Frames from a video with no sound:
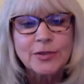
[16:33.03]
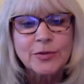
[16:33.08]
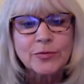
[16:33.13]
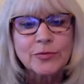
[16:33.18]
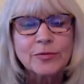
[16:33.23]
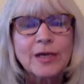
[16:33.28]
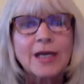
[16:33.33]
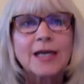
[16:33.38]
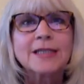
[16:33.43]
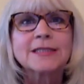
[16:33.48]

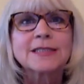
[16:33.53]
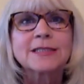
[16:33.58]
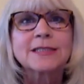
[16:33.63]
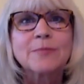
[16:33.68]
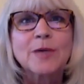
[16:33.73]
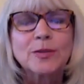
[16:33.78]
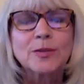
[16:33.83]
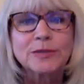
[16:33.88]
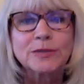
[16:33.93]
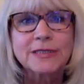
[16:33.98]
through
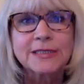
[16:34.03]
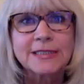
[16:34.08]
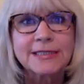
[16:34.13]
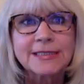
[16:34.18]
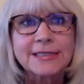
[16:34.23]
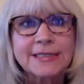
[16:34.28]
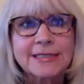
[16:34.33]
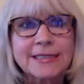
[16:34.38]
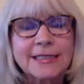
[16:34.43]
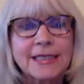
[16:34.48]

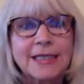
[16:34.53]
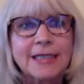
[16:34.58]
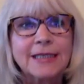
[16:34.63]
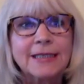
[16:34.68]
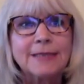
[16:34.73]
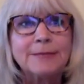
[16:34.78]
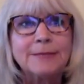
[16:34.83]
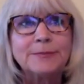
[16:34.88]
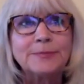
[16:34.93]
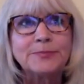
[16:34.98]
osmosis.
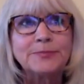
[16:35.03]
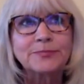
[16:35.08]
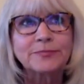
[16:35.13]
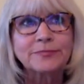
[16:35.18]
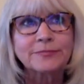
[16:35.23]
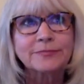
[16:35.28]
Um,